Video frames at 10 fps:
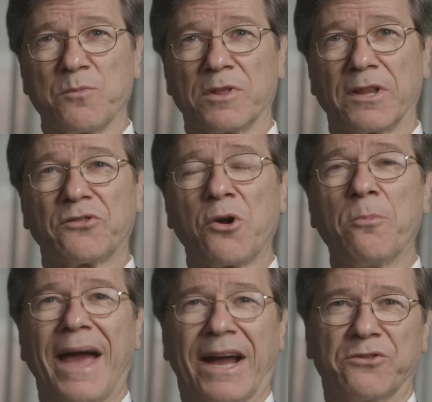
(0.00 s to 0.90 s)
Let's go
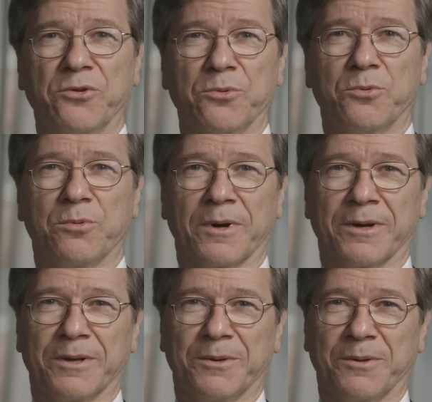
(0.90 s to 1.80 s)
back to
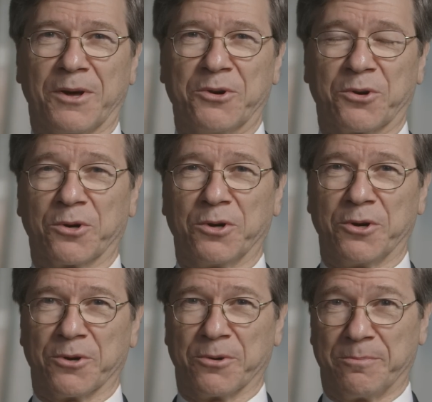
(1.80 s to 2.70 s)
an
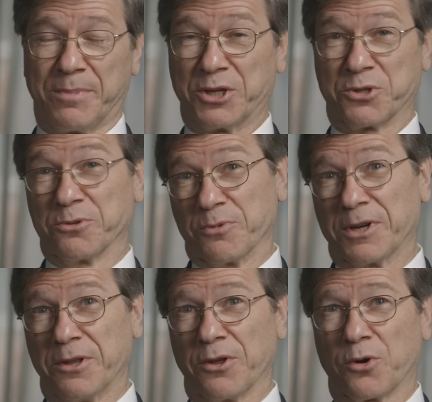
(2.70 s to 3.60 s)
earlier picture,
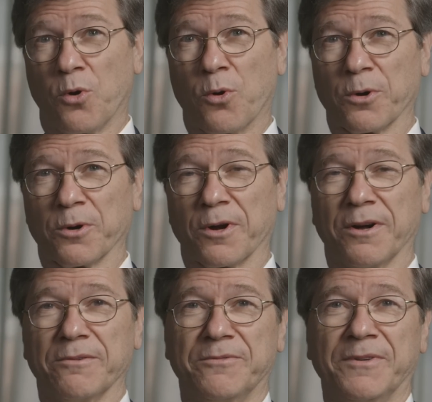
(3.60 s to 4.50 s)
really the core
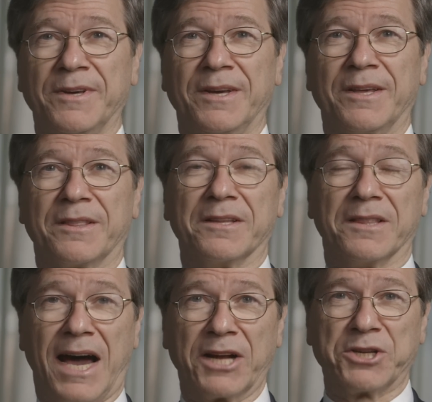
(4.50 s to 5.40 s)
of the
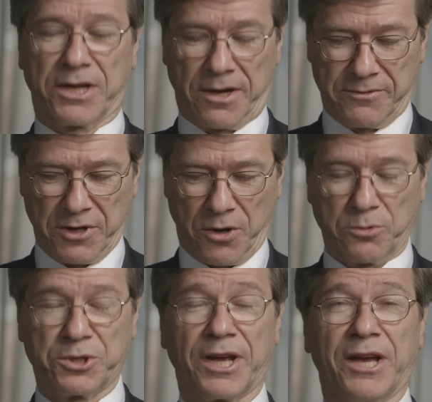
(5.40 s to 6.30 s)
logic of
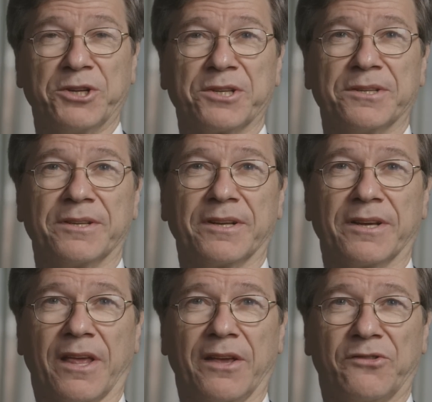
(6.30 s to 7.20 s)
negotiation
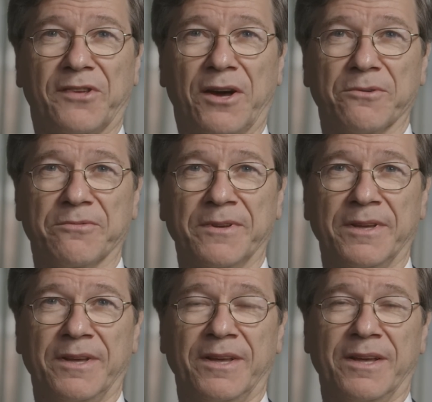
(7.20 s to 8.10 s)
itself.
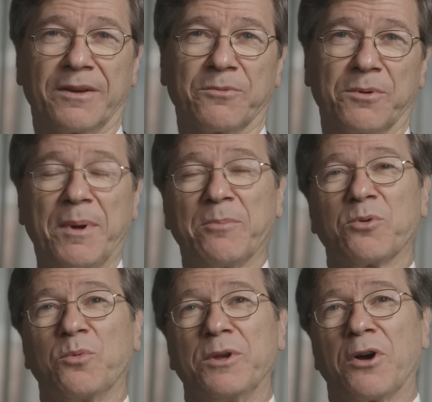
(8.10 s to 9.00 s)
Remember,
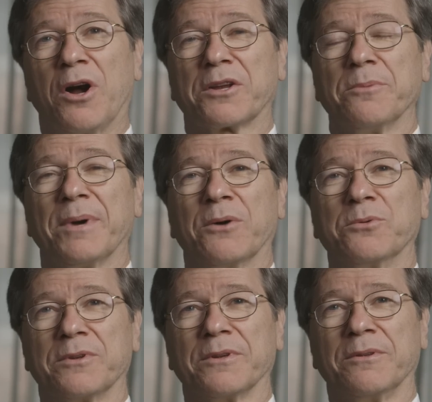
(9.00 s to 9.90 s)
we talked
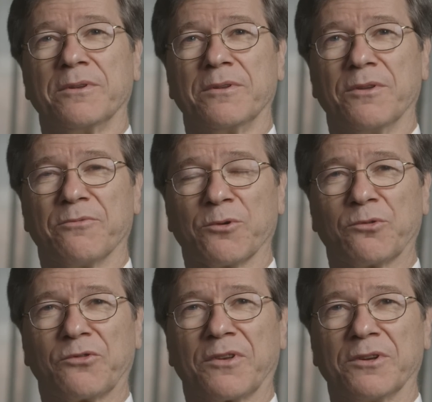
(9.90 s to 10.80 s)
about in the
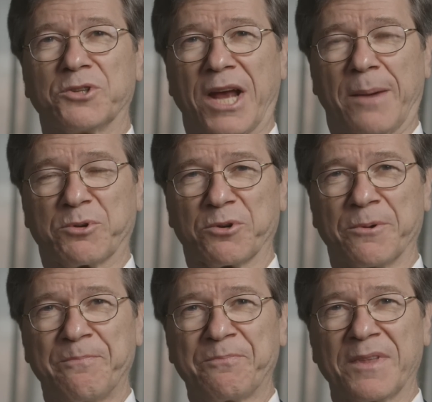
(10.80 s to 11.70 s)
first chapter
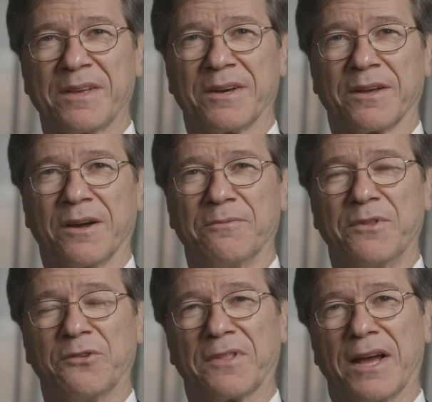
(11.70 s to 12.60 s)
of
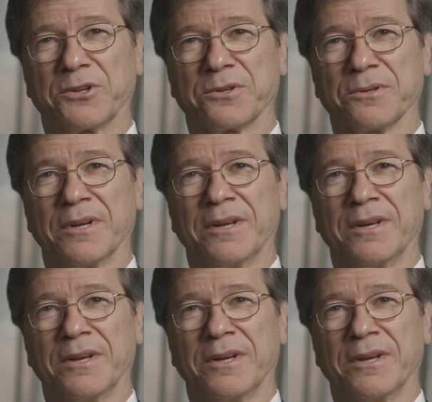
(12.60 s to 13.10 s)
this lecture